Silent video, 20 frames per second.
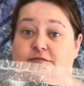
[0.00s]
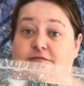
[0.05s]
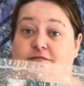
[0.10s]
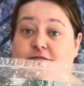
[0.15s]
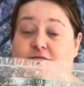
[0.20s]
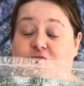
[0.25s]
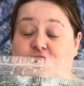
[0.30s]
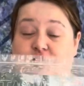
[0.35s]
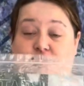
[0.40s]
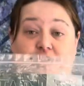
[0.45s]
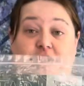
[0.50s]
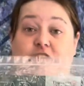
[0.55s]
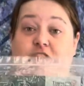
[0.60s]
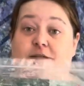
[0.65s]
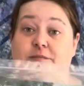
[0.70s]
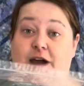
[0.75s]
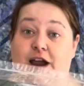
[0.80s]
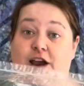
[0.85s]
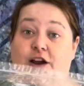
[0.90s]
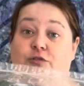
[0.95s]
Judy
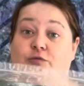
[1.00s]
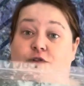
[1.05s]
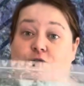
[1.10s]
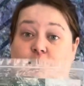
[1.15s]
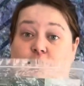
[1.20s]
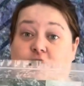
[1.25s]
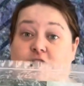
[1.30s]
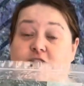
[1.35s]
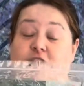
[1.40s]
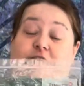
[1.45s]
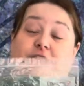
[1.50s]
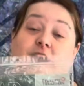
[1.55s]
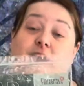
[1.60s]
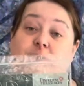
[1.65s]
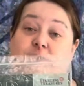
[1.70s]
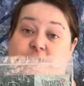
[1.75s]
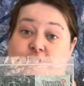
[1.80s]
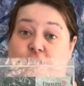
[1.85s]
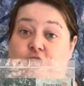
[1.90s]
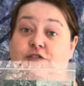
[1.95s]
Niemeyer QuiltWorks stuff.
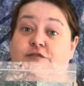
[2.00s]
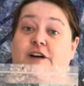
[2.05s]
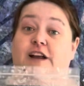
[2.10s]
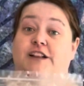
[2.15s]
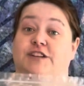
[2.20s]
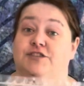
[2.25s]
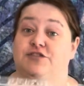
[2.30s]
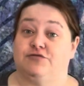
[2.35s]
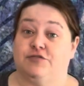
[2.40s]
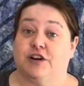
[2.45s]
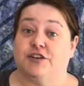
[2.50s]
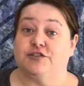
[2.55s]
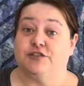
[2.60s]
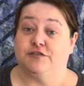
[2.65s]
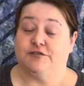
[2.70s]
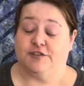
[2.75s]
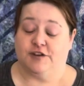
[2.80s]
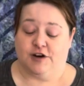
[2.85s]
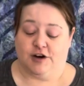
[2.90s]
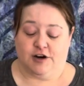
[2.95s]
I'm a certified instructor
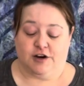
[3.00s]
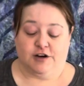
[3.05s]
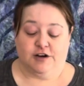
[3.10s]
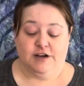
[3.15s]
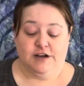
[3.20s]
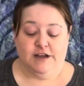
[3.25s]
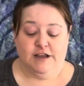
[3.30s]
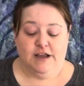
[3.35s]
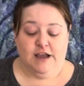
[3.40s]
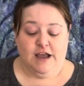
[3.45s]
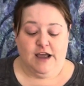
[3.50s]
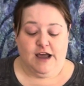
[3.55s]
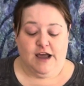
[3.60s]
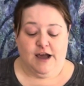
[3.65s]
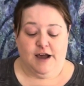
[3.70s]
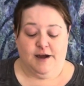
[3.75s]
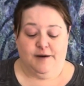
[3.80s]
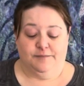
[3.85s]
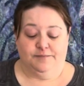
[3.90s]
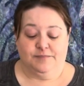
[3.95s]
for her.
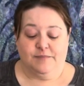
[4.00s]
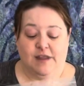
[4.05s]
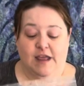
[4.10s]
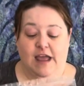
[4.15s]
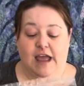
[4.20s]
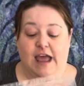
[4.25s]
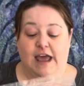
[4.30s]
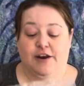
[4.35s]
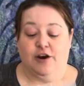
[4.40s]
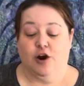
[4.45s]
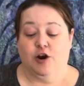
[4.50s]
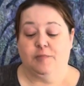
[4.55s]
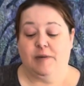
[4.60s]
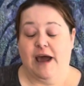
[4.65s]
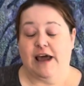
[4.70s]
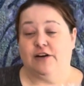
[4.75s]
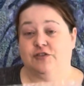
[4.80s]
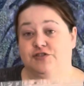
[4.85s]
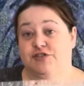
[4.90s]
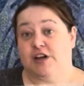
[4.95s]
And her
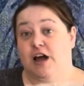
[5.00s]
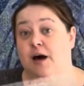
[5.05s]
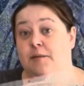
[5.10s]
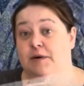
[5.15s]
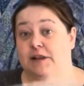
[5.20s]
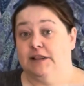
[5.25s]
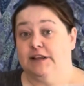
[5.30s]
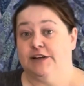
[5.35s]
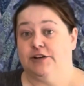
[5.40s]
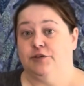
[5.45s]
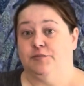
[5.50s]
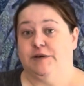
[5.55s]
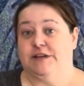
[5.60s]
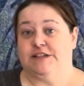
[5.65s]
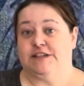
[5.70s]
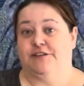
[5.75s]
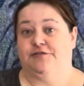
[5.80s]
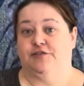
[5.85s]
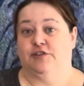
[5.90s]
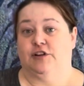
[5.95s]
patterns come a little bit
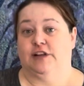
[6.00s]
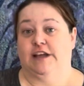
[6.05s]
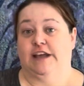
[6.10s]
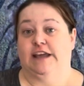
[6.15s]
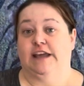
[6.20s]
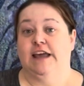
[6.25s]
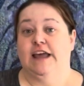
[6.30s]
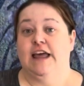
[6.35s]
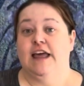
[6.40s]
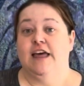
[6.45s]
differently.